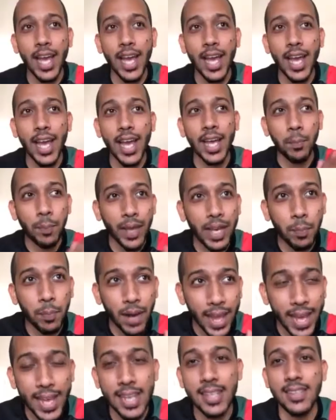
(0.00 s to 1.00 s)
players
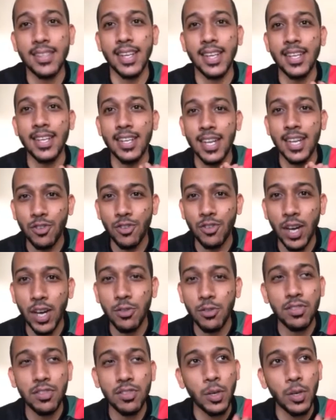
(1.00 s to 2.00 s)
and try to see
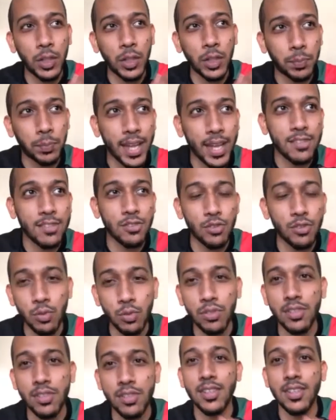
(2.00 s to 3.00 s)
which players suits
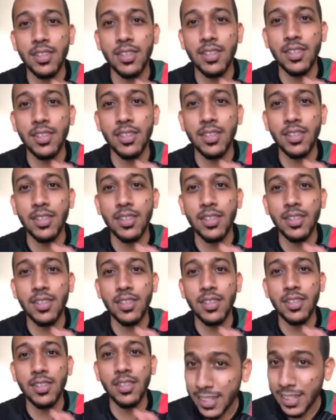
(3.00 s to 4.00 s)
his
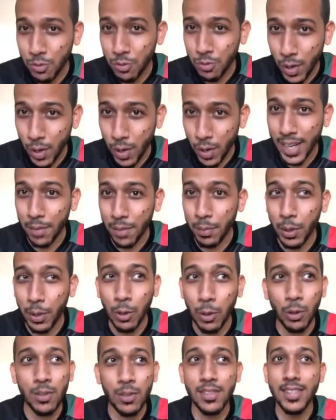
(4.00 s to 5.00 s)
style was a bit difficult
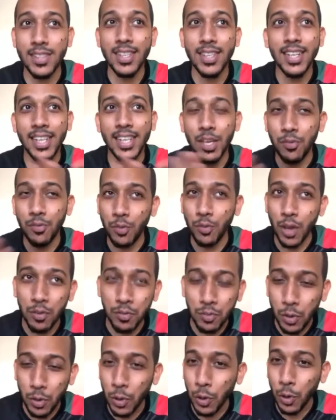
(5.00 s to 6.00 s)
as well, because
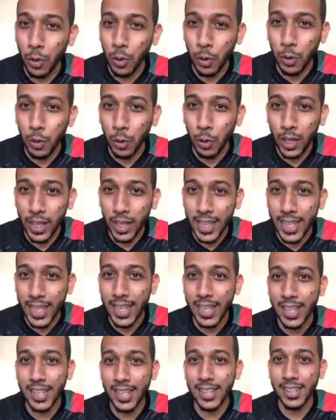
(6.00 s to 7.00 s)
if you have no
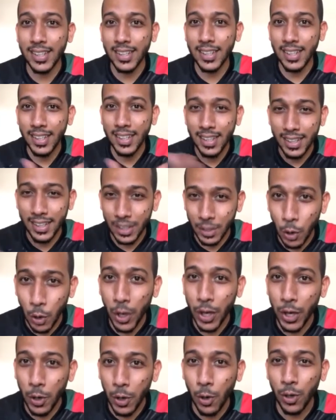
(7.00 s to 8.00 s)
local league
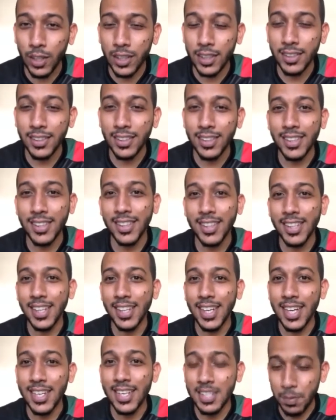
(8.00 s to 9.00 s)
going on,
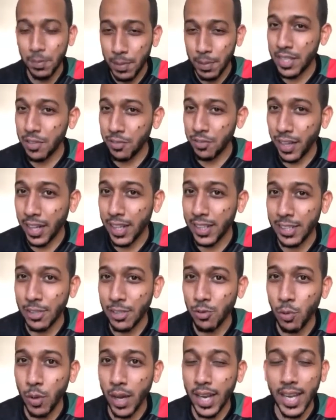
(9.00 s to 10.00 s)
it's a bit difficult
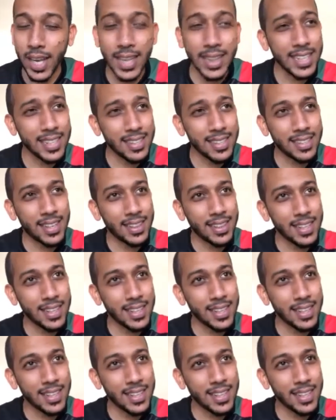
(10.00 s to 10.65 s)
as well. And this